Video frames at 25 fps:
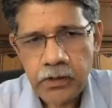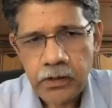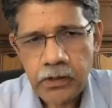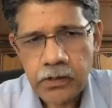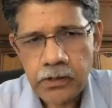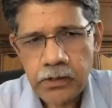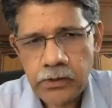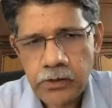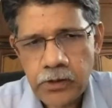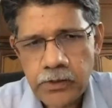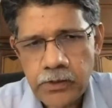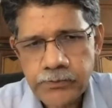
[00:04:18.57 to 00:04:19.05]

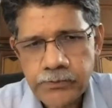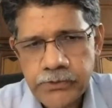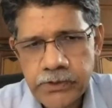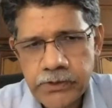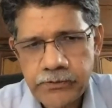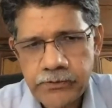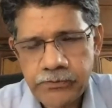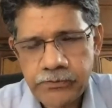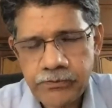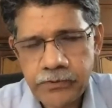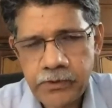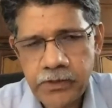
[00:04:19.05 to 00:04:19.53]
in terms
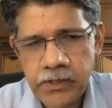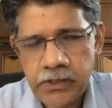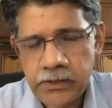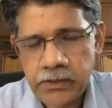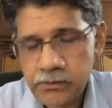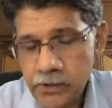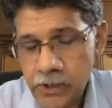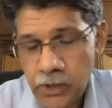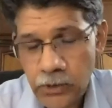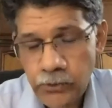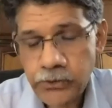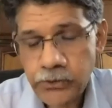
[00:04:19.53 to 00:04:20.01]
of
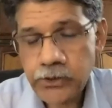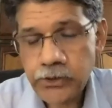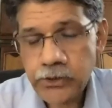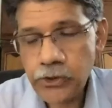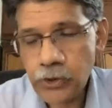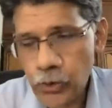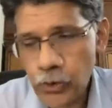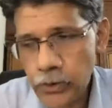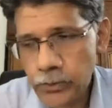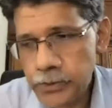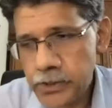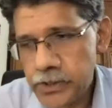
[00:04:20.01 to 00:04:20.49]
now that the
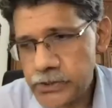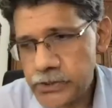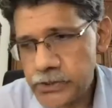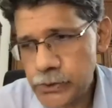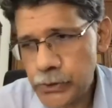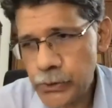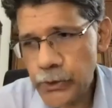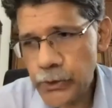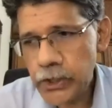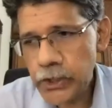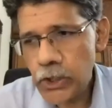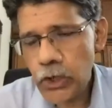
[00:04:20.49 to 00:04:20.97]
COVID is
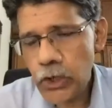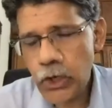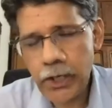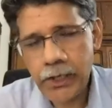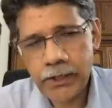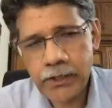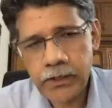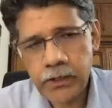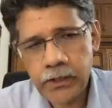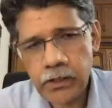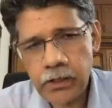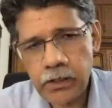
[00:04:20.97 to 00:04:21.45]
going
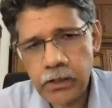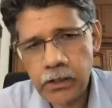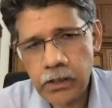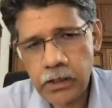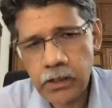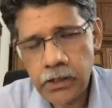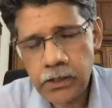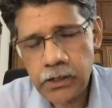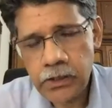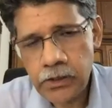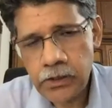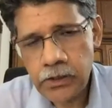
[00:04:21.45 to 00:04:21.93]
on,
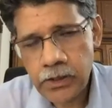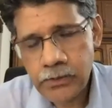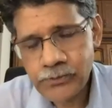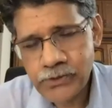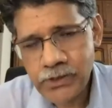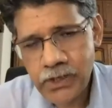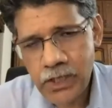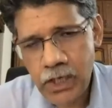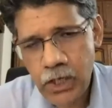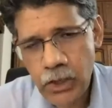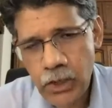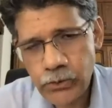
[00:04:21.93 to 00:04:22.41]
in terms
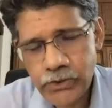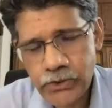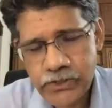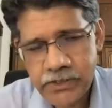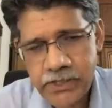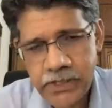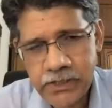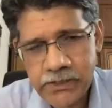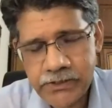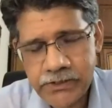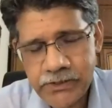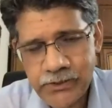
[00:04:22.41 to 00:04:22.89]
of how this
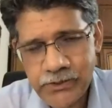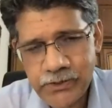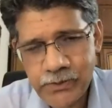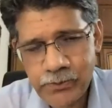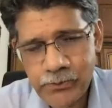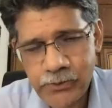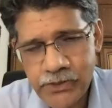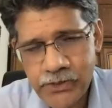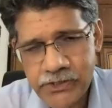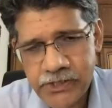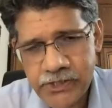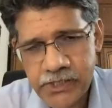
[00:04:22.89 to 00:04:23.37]
health
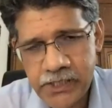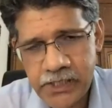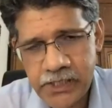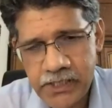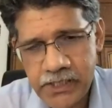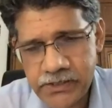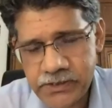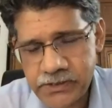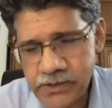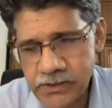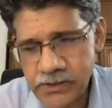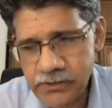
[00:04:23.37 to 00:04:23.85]
system
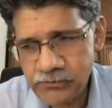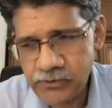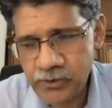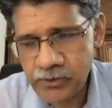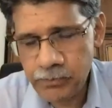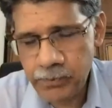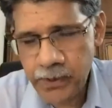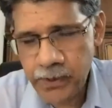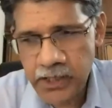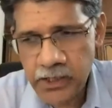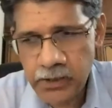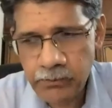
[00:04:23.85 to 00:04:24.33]
resilience of the
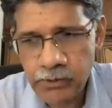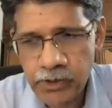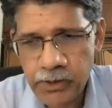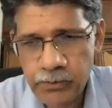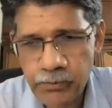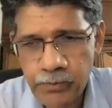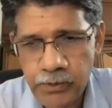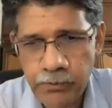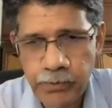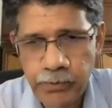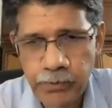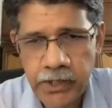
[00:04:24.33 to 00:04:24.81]
pandemic
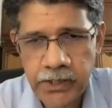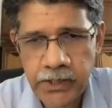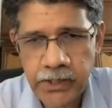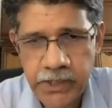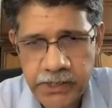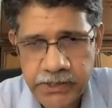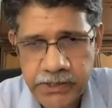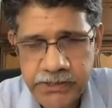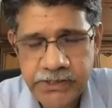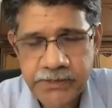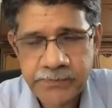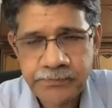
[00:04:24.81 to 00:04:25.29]

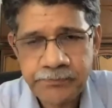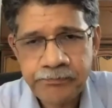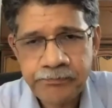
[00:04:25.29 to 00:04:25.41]
preparedness,